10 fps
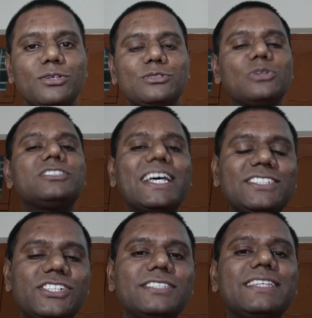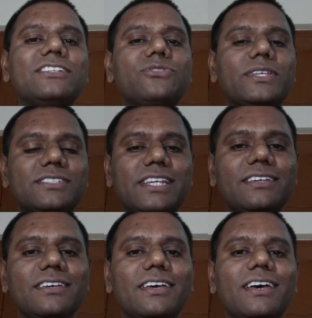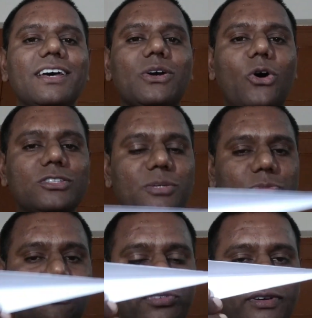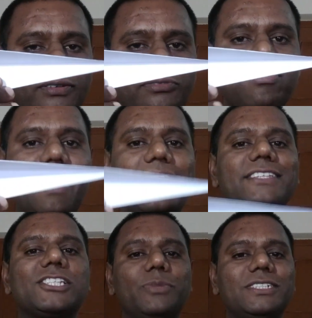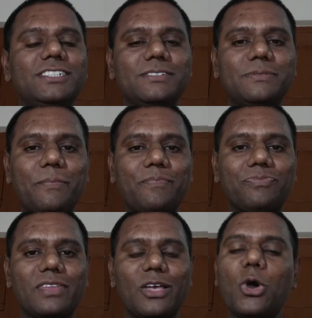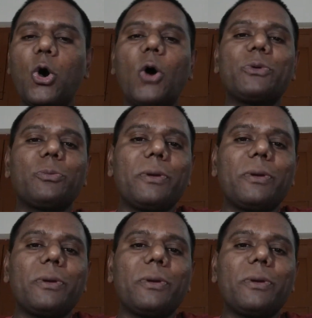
So such is the interesting concept of a flying instrument. Hope you